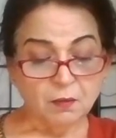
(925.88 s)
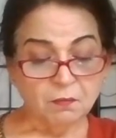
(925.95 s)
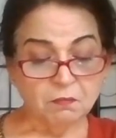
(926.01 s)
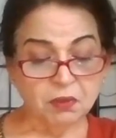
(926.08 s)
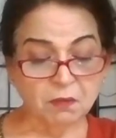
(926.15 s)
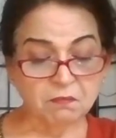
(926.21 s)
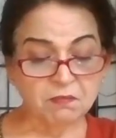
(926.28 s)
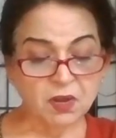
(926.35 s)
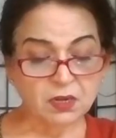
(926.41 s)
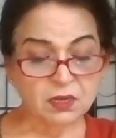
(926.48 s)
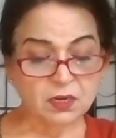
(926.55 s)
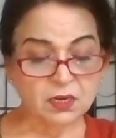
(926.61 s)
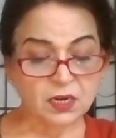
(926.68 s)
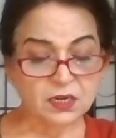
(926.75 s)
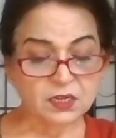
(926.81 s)
Brahma
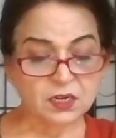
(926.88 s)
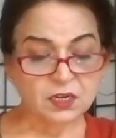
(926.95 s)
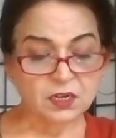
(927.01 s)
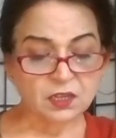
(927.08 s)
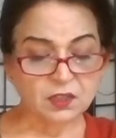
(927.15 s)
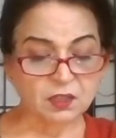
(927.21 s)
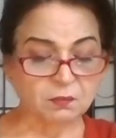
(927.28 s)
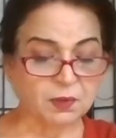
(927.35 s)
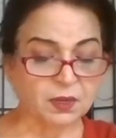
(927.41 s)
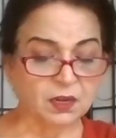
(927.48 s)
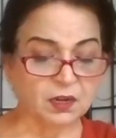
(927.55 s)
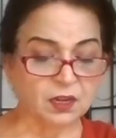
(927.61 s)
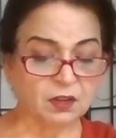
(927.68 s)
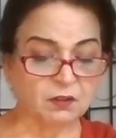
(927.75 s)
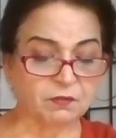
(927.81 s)
created in the
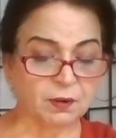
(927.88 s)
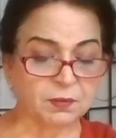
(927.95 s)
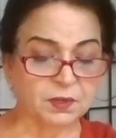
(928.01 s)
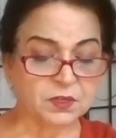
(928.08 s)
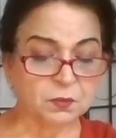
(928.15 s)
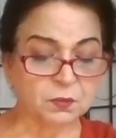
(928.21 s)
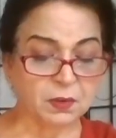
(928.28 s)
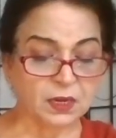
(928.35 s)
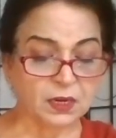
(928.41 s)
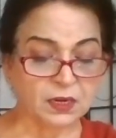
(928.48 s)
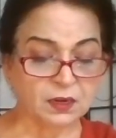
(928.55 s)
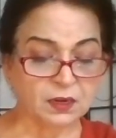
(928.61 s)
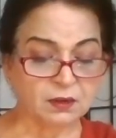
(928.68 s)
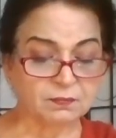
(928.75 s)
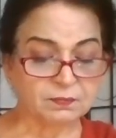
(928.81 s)
beginning from his
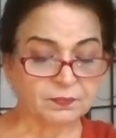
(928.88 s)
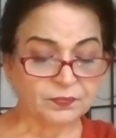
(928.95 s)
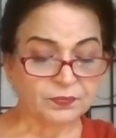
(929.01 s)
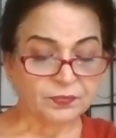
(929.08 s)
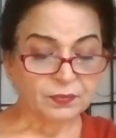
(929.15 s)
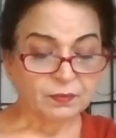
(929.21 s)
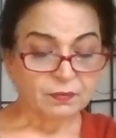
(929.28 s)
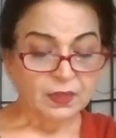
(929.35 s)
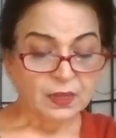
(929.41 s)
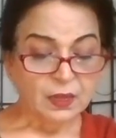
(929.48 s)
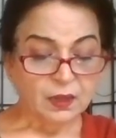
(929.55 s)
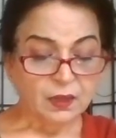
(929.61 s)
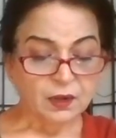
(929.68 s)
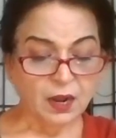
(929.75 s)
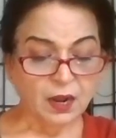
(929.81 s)
mind.
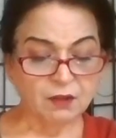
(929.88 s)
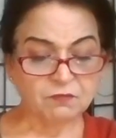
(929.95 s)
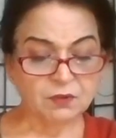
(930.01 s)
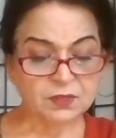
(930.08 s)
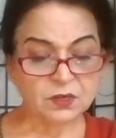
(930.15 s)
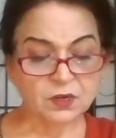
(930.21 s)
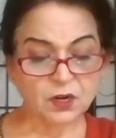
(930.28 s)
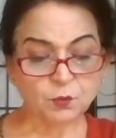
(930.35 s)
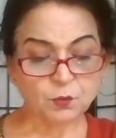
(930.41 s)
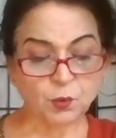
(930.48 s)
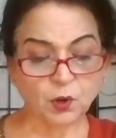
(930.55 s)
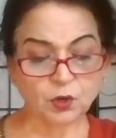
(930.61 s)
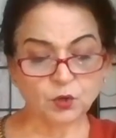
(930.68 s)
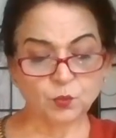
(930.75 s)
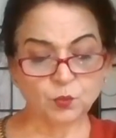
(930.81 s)
Ram was not
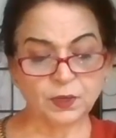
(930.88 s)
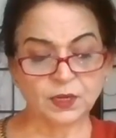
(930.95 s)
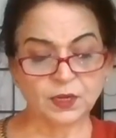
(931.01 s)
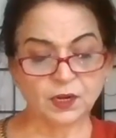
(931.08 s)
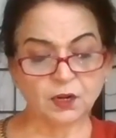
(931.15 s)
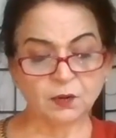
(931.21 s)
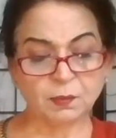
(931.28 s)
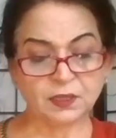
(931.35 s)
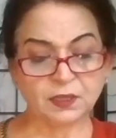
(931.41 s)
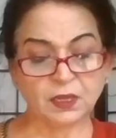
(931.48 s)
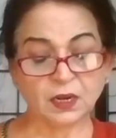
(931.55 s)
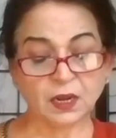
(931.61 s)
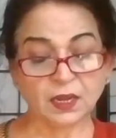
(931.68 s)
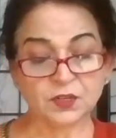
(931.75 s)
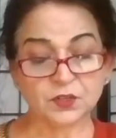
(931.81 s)
born to be killed by the
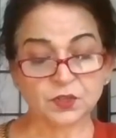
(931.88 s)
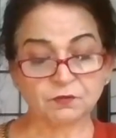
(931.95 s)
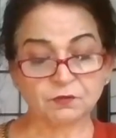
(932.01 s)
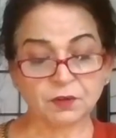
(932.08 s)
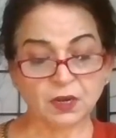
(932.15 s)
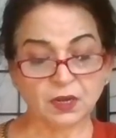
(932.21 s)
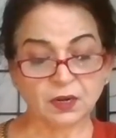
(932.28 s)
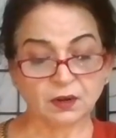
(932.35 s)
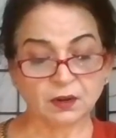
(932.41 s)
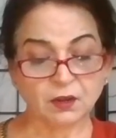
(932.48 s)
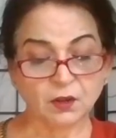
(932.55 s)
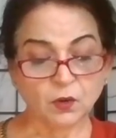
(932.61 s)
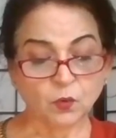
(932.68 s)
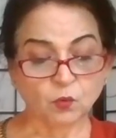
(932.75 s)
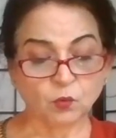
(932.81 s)
likes of Khar.
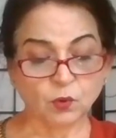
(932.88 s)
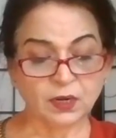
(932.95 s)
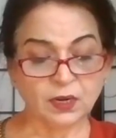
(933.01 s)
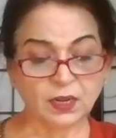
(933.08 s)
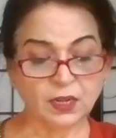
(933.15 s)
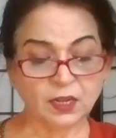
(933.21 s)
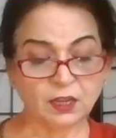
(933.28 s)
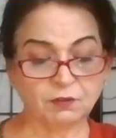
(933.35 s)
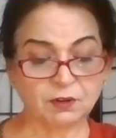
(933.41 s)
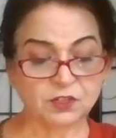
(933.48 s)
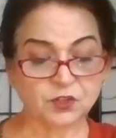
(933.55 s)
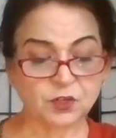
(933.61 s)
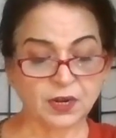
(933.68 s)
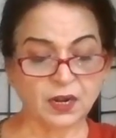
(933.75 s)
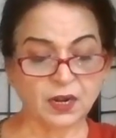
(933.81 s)
One day he will
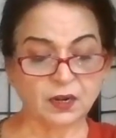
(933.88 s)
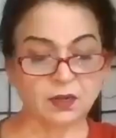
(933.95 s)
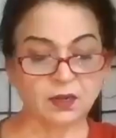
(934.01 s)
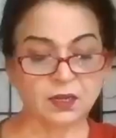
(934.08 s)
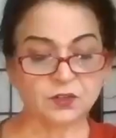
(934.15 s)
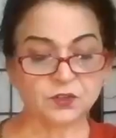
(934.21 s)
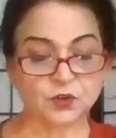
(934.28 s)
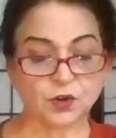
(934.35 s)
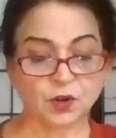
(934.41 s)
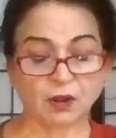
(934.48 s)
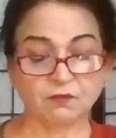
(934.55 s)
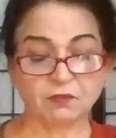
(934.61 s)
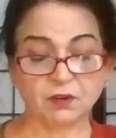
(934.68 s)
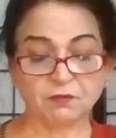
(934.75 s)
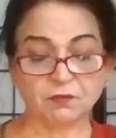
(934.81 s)
stand against
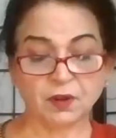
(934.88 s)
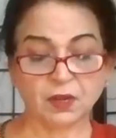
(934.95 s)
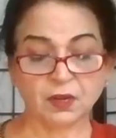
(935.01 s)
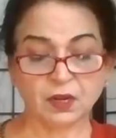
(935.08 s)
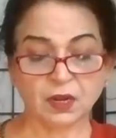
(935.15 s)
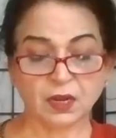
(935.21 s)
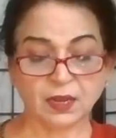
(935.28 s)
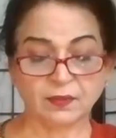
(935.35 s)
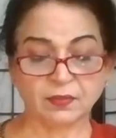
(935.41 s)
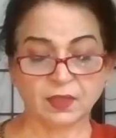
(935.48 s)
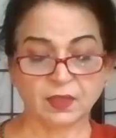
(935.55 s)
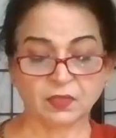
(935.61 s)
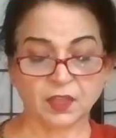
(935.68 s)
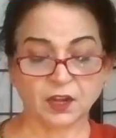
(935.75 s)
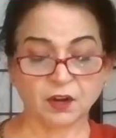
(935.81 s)
Ravan of Lanka and
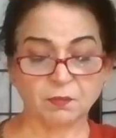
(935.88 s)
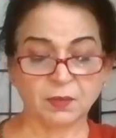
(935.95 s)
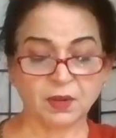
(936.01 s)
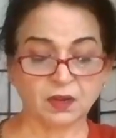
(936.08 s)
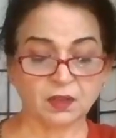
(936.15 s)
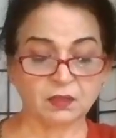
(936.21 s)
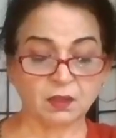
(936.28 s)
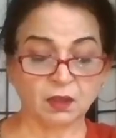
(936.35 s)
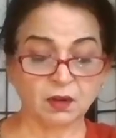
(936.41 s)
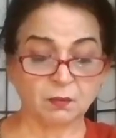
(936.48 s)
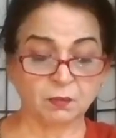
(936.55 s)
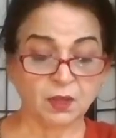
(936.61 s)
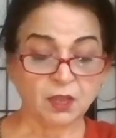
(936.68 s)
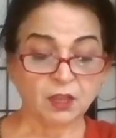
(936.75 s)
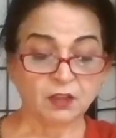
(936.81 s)
then Dharam and
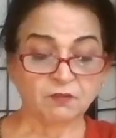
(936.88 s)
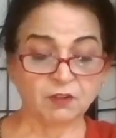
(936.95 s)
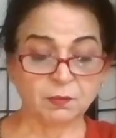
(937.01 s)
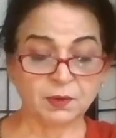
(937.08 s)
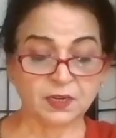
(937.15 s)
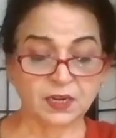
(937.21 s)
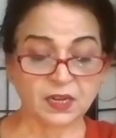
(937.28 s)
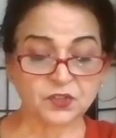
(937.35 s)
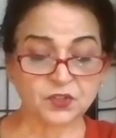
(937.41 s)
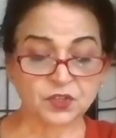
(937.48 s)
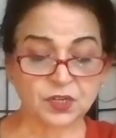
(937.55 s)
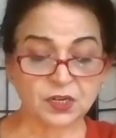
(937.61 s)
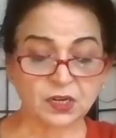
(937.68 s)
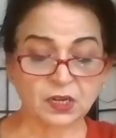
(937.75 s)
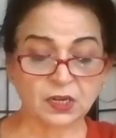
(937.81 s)
Adharam will be
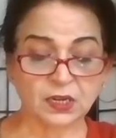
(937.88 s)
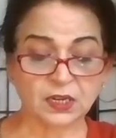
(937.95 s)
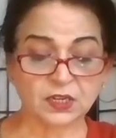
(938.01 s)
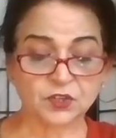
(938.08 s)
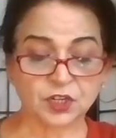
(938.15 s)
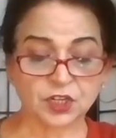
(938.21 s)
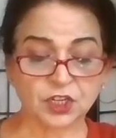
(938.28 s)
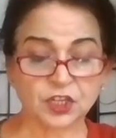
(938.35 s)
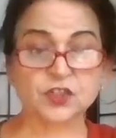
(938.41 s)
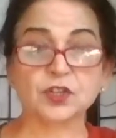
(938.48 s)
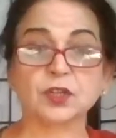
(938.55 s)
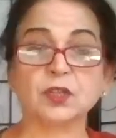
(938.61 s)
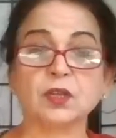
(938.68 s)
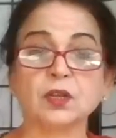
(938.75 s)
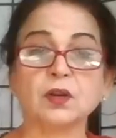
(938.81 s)
tested against each
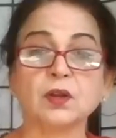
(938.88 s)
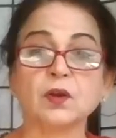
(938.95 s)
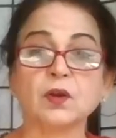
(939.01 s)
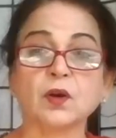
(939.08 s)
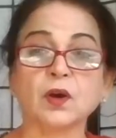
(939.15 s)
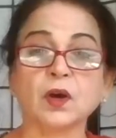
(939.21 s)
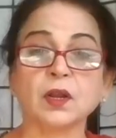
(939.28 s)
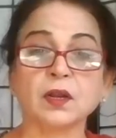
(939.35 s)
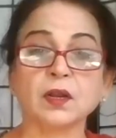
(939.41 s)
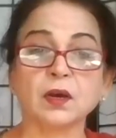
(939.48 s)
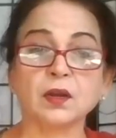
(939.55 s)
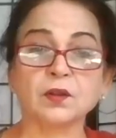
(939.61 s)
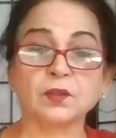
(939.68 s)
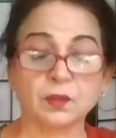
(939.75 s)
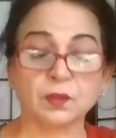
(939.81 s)
other on
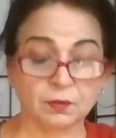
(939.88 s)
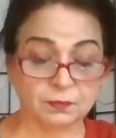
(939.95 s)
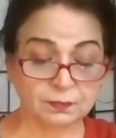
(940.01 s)
earth.